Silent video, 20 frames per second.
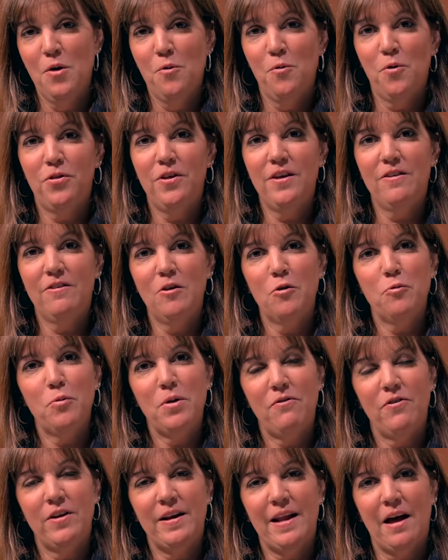Well, this year
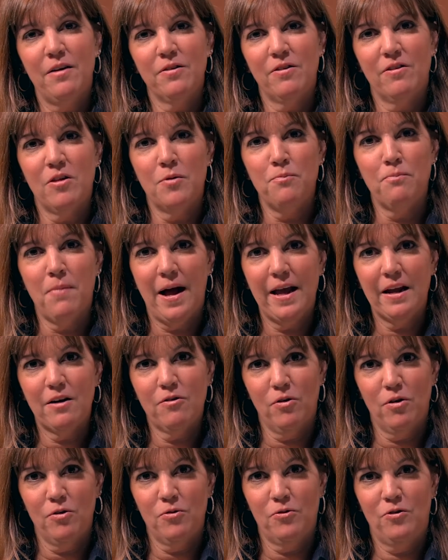we've announced the
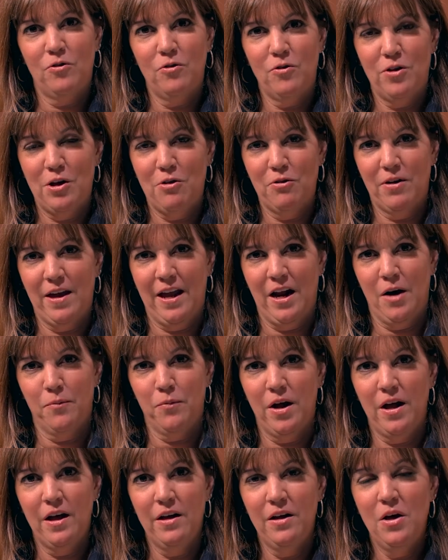micro studio
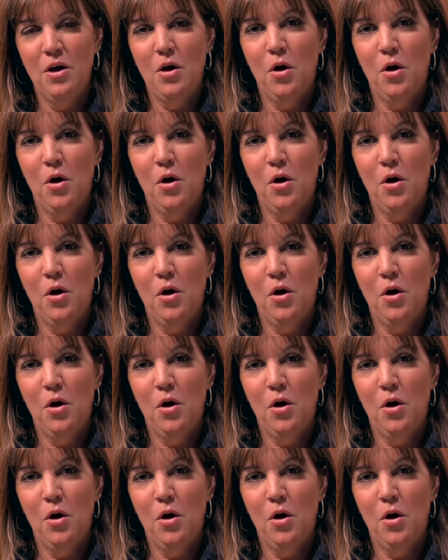camera,